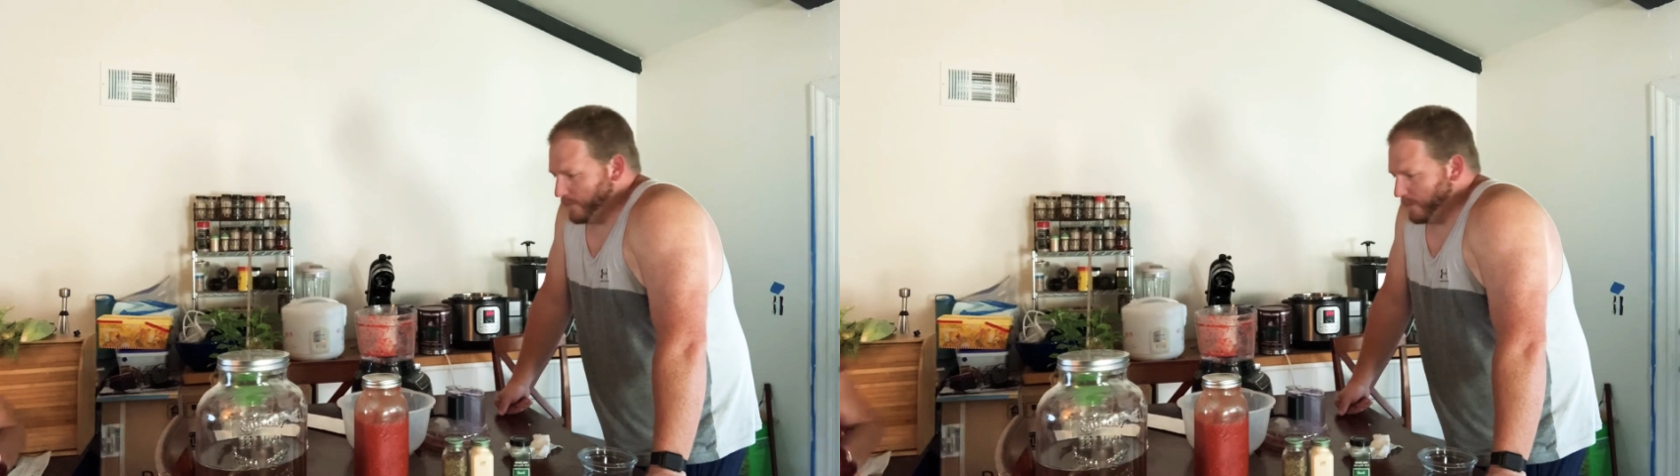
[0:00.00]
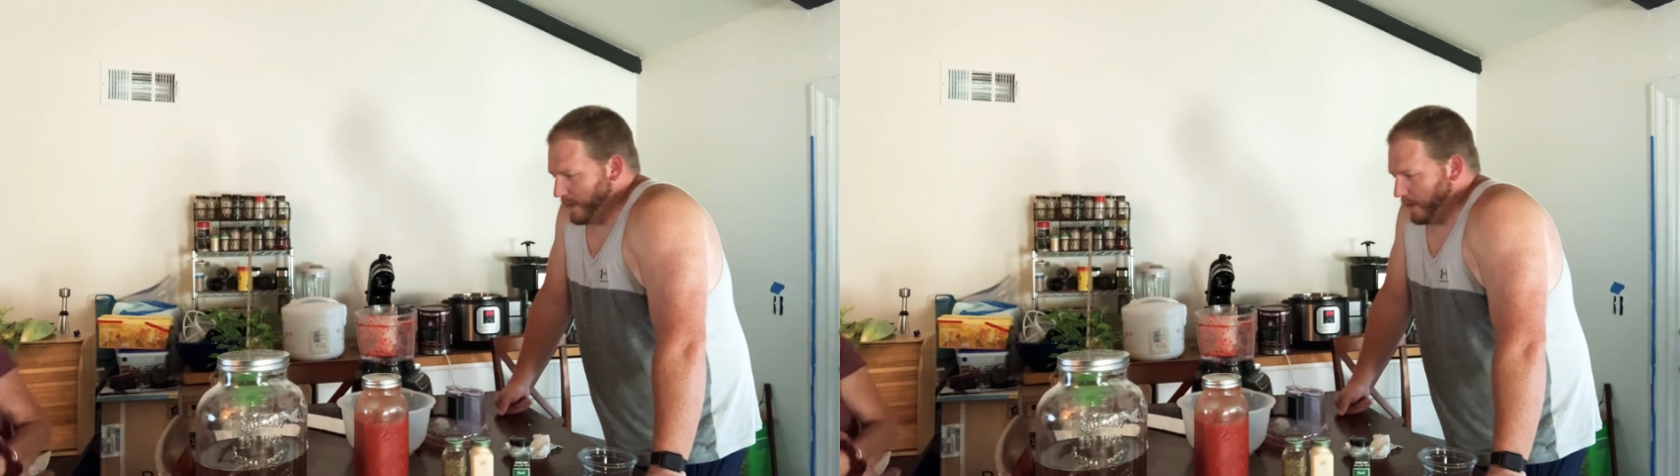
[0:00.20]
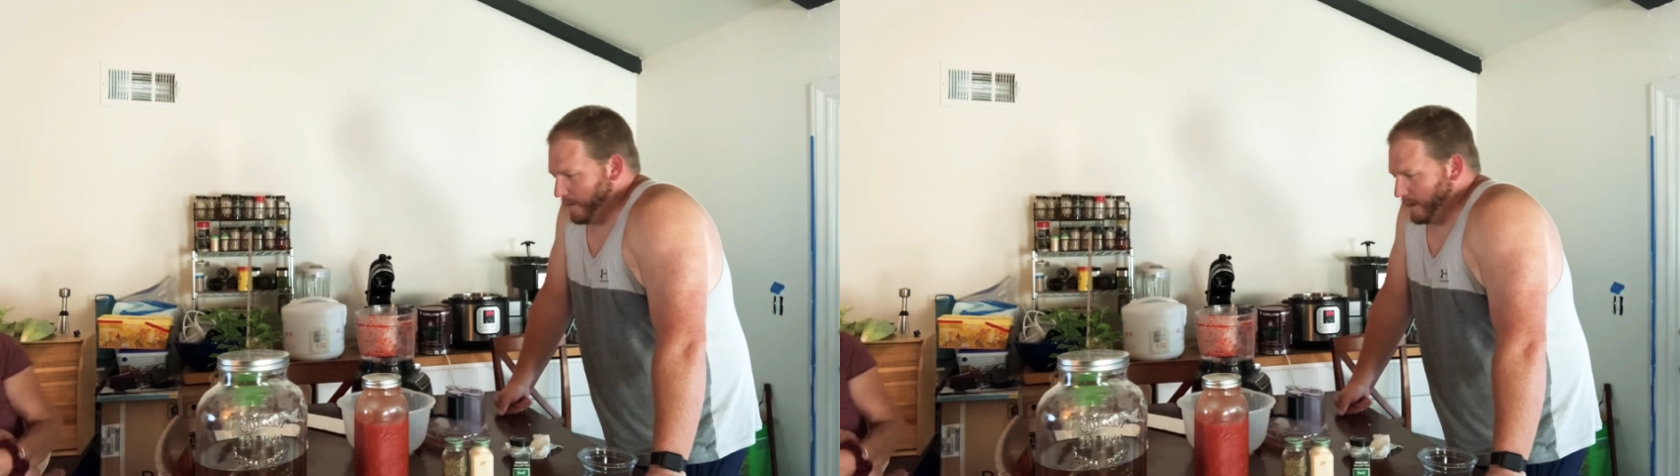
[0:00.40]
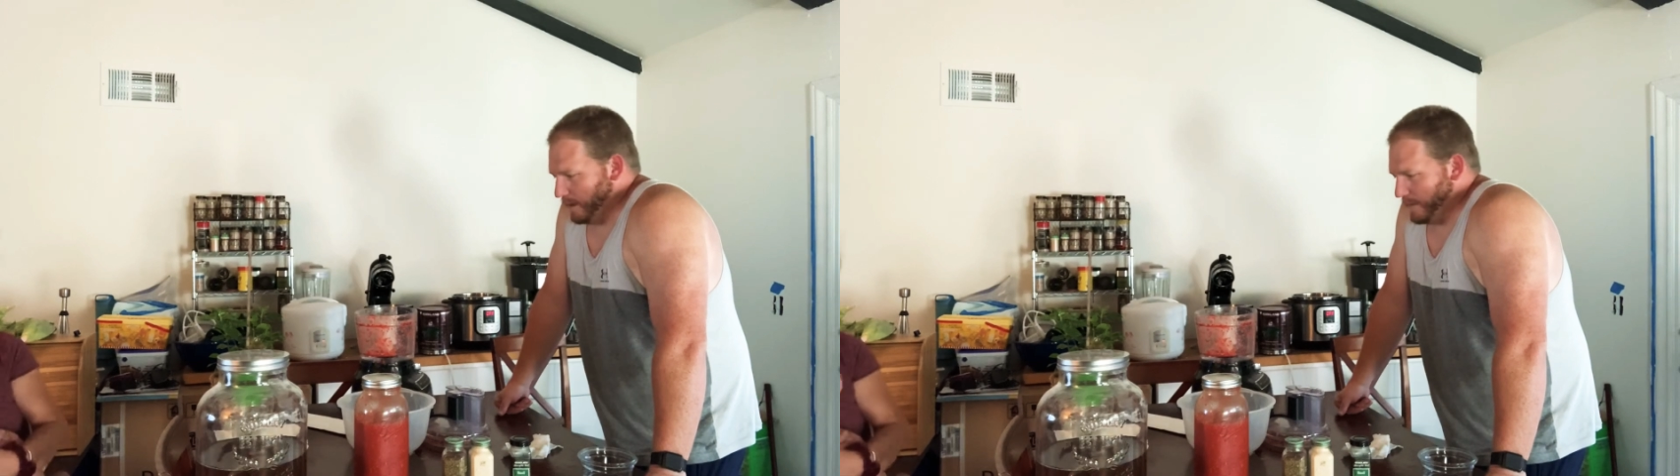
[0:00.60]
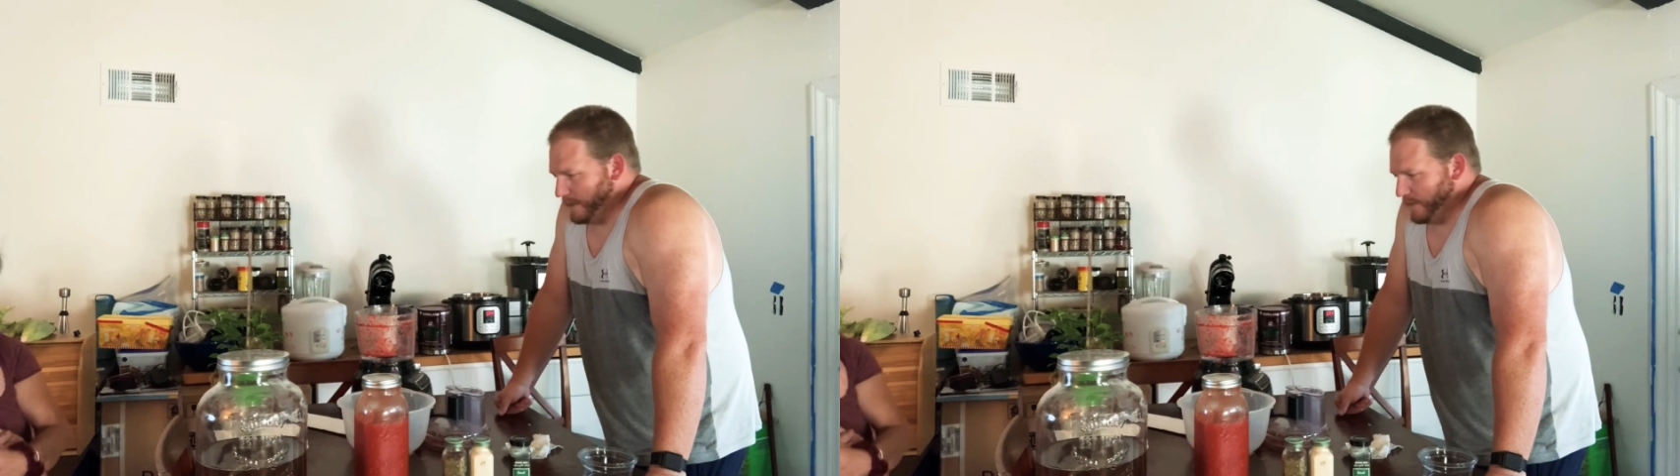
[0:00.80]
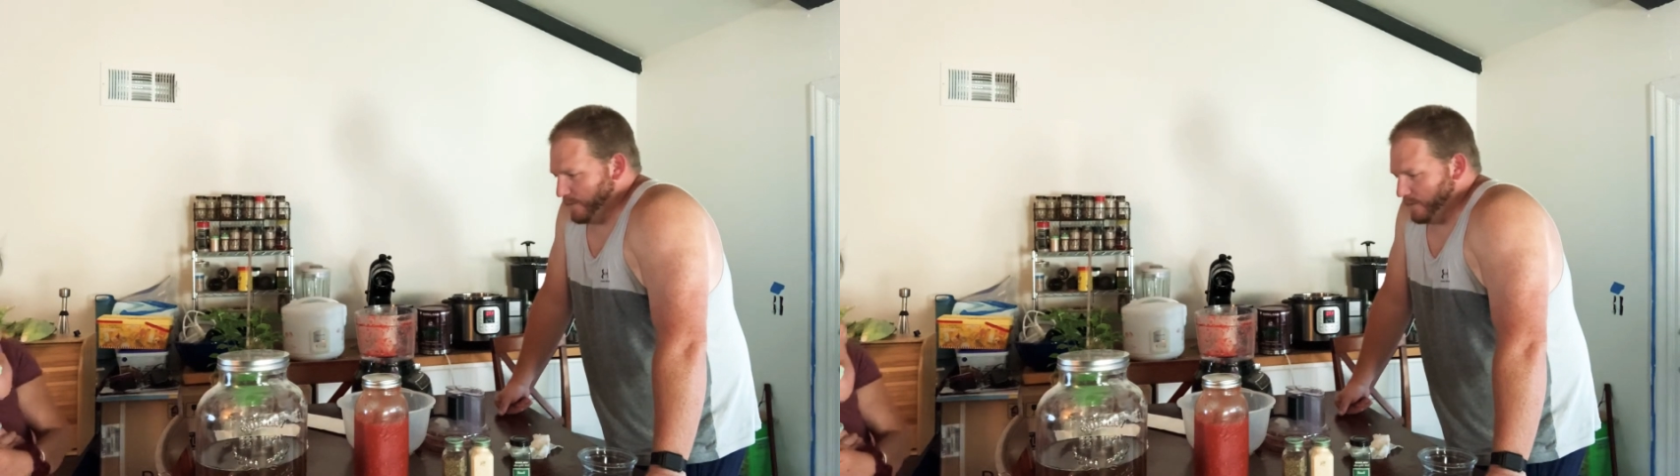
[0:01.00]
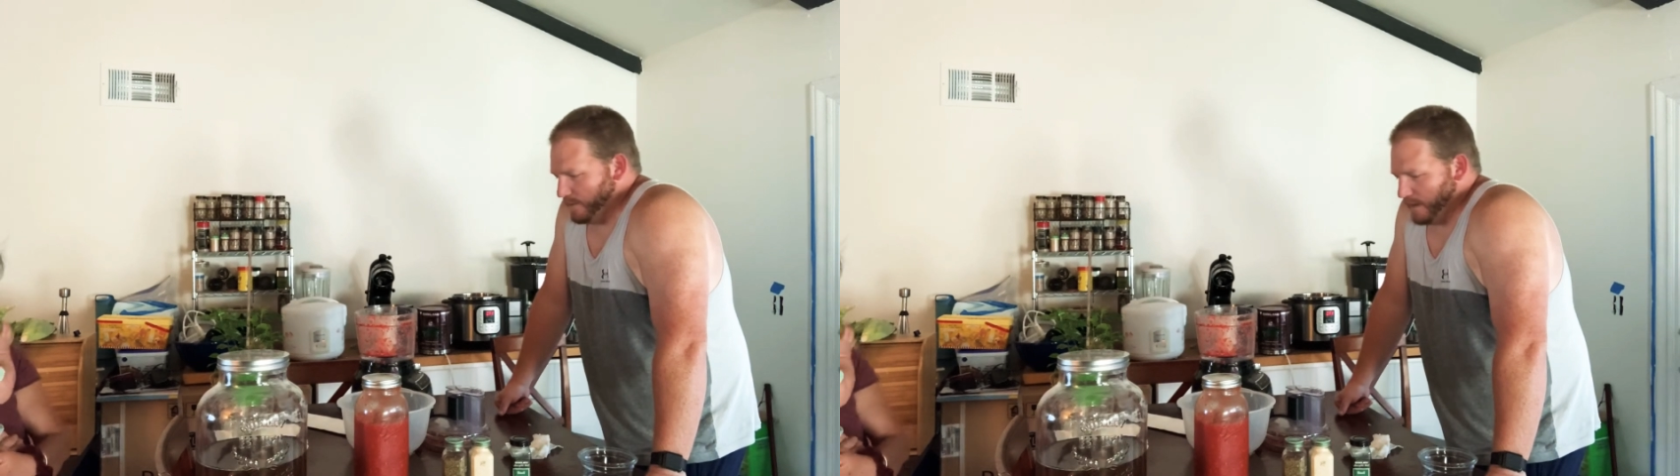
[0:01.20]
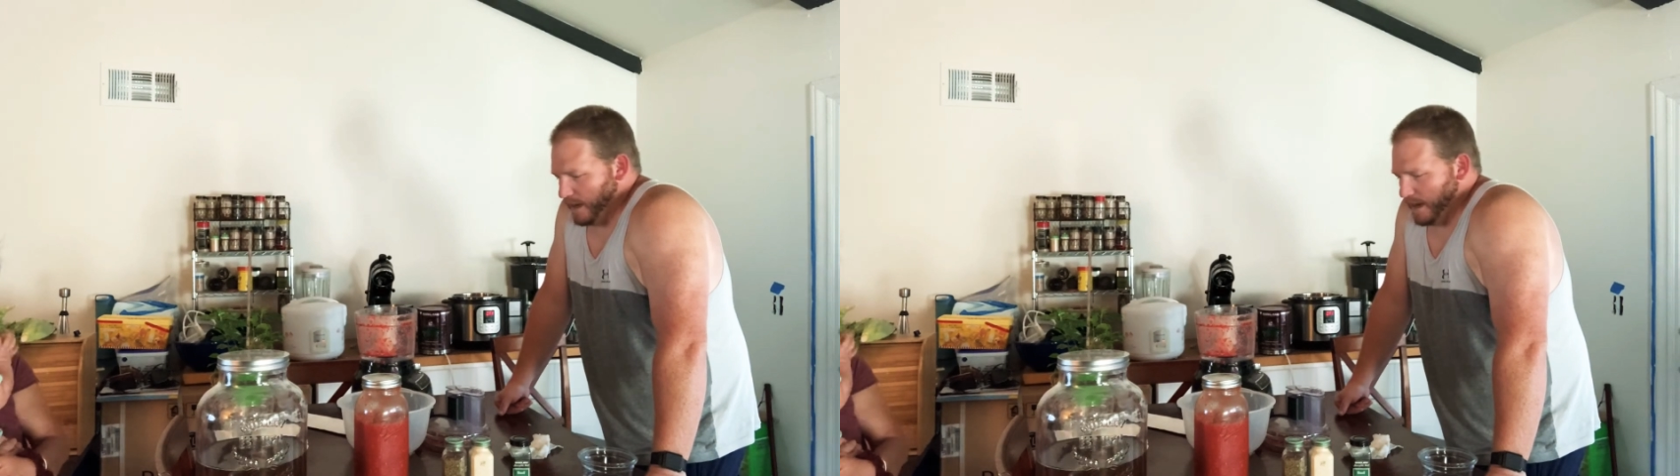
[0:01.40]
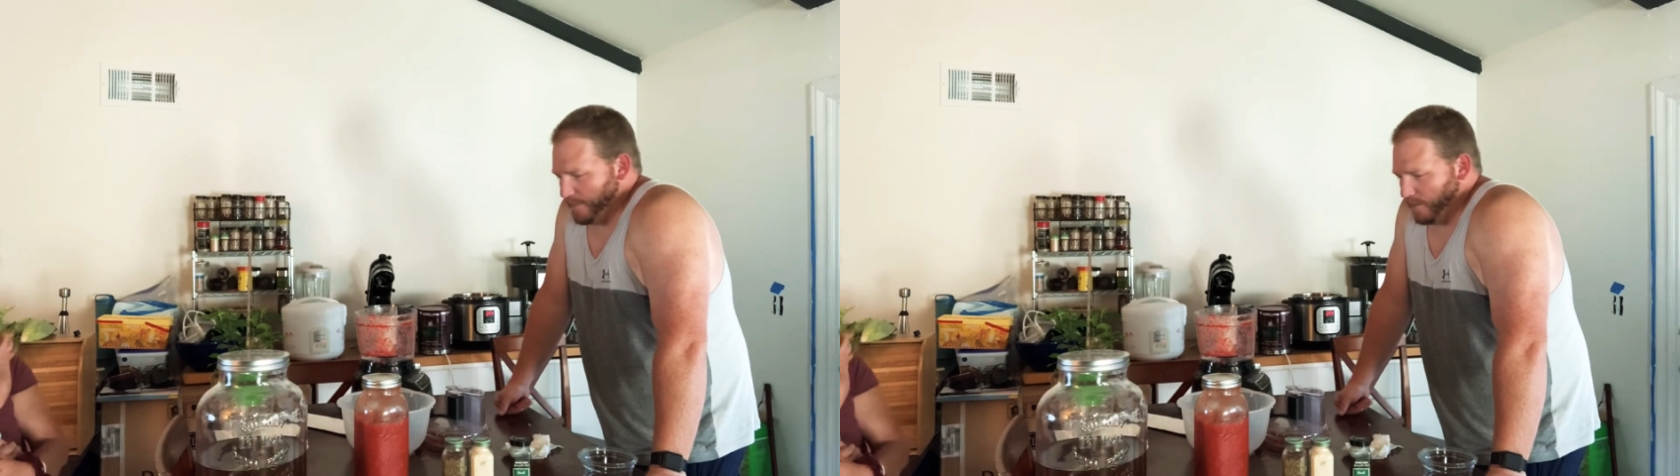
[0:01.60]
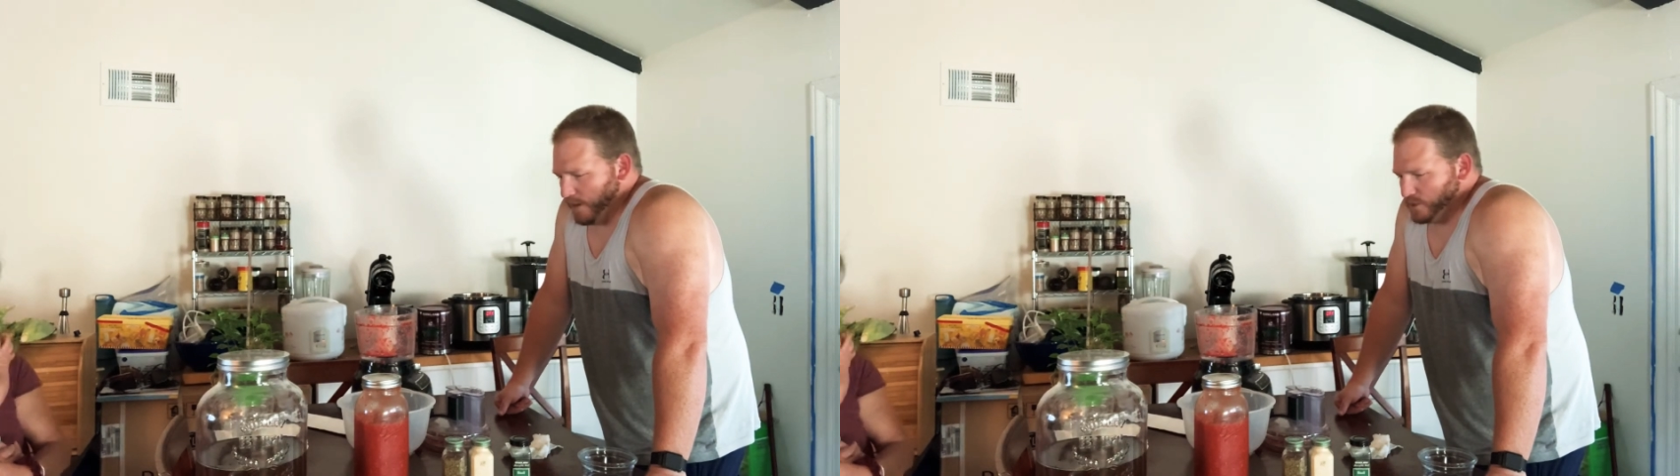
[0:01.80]
And that'll be a little bit different
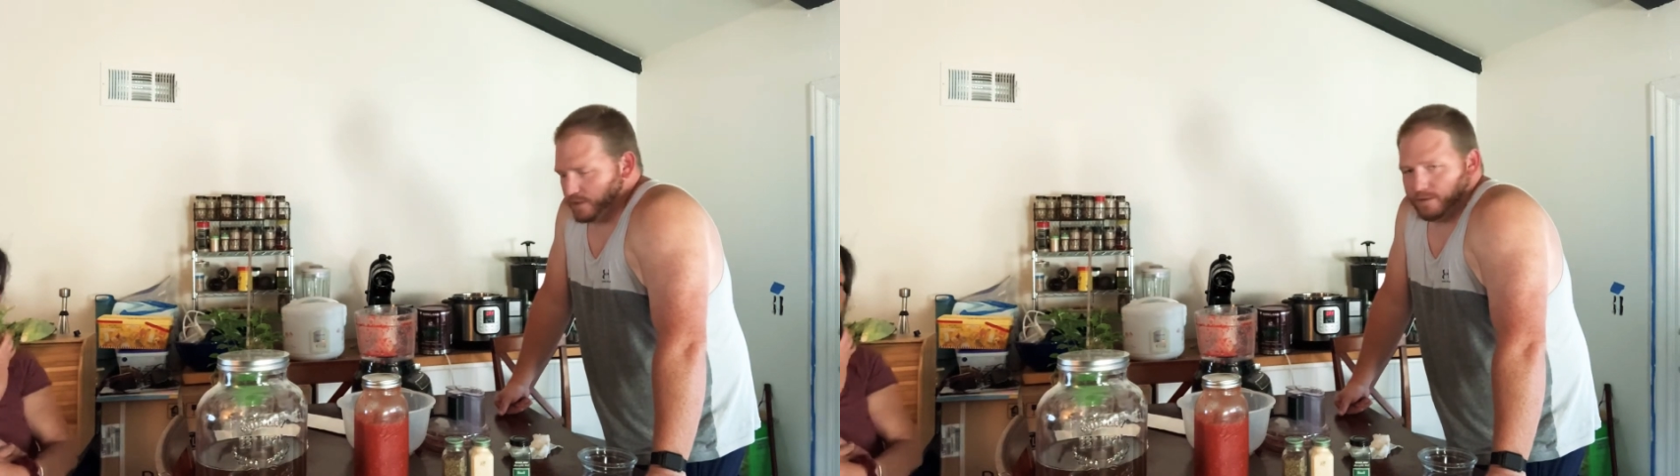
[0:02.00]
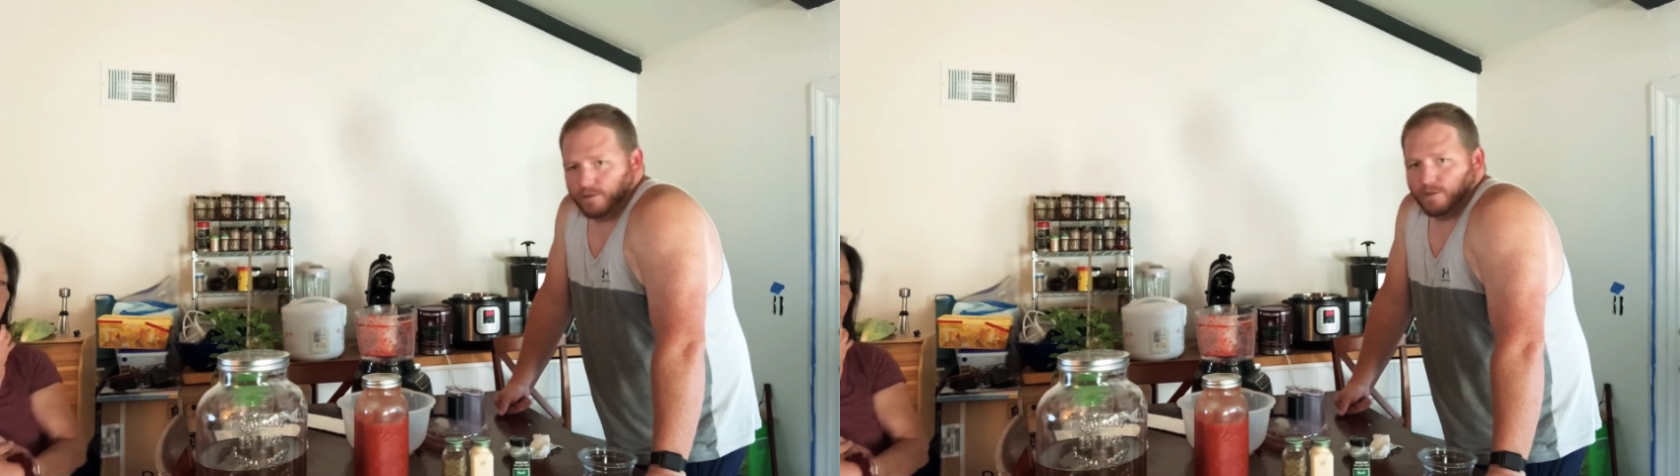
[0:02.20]
operation.